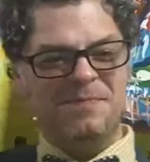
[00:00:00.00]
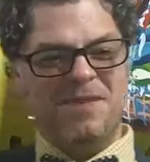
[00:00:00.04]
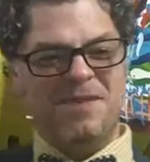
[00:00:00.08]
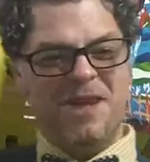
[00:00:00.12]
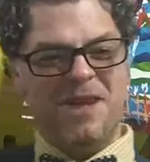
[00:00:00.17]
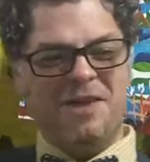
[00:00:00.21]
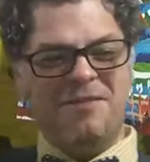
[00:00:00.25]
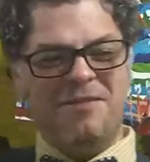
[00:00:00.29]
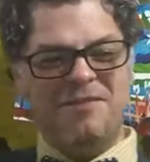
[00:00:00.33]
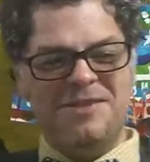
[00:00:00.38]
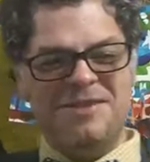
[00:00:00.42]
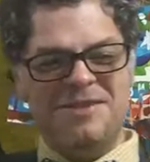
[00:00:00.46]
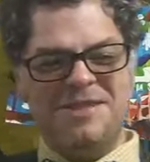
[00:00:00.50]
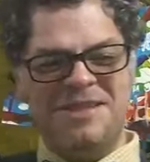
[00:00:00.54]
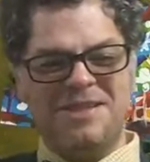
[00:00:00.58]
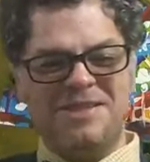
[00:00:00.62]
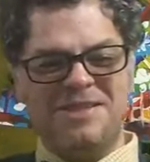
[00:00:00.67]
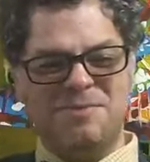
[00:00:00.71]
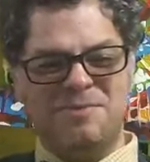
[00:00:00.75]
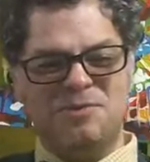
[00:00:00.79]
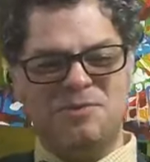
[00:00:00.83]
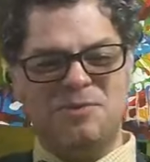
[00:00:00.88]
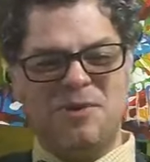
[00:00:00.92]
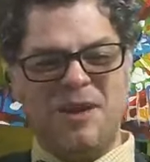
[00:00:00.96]
Alvin
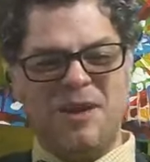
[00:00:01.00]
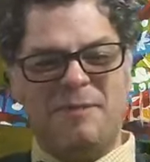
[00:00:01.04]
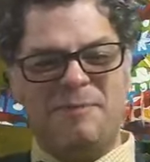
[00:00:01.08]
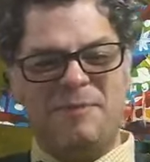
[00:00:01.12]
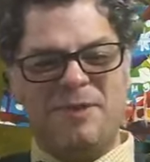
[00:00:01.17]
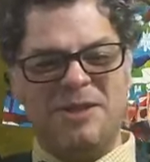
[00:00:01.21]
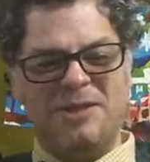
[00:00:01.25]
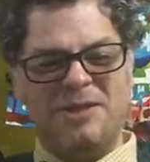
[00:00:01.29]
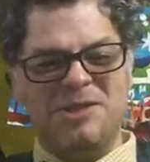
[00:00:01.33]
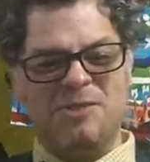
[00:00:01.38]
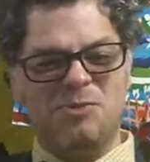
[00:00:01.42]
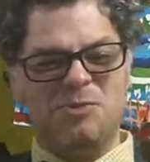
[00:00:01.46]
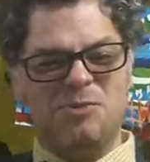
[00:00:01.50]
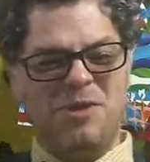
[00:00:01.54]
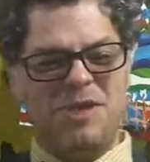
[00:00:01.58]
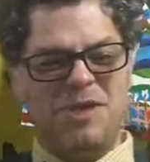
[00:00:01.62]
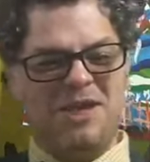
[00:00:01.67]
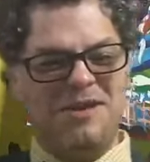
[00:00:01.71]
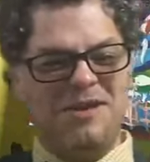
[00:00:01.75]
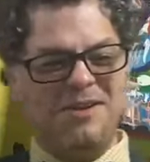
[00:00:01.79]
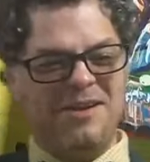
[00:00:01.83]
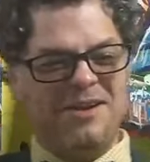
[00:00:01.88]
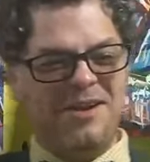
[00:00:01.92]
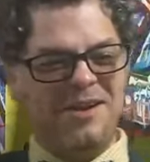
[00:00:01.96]
says I'm dropping a
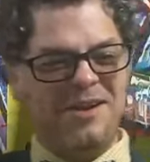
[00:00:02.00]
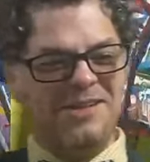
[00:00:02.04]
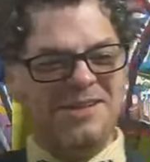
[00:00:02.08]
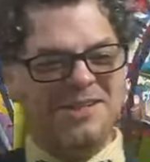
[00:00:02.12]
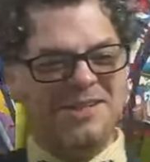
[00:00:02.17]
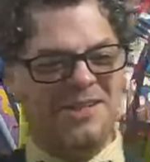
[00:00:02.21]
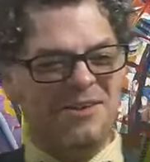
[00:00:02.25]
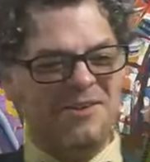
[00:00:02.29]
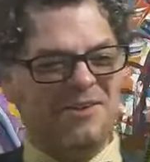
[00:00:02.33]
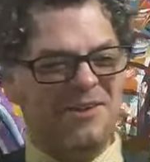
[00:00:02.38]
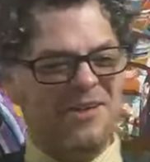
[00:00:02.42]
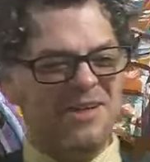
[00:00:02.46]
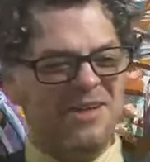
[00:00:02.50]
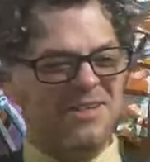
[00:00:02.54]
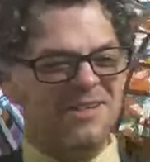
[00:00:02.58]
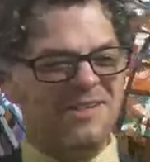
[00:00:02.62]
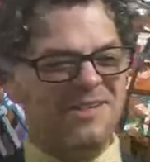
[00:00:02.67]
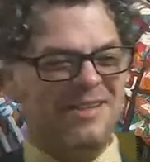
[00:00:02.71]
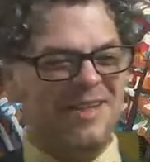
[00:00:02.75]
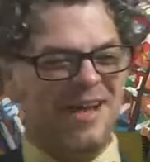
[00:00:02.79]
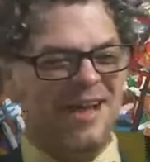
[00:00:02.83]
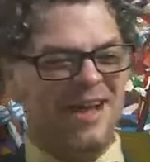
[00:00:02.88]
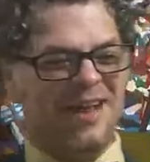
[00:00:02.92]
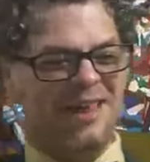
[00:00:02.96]
sweet and serious
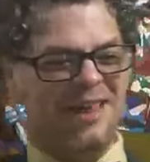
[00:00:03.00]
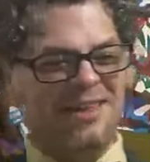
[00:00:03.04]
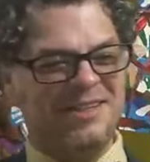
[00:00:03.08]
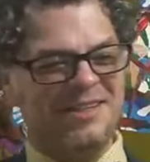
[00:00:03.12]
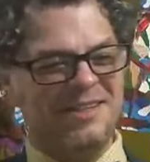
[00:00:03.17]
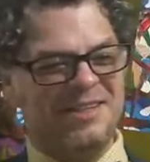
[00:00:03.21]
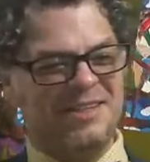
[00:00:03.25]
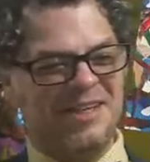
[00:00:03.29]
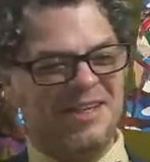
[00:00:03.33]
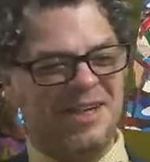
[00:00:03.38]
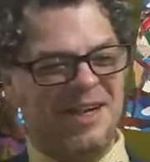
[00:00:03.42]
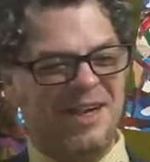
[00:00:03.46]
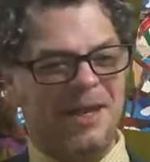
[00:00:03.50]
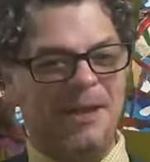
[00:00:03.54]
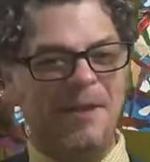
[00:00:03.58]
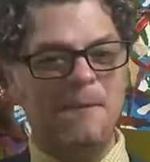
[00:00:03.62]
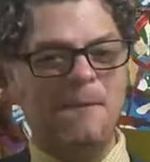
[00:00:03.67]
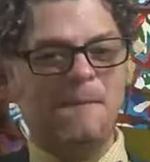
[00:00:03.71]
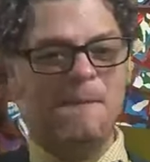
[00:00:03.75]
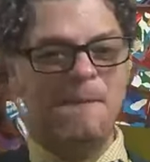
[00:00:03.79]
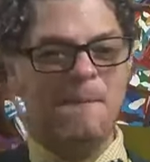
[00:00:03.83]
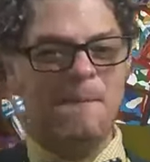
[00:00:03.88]
knowledge today.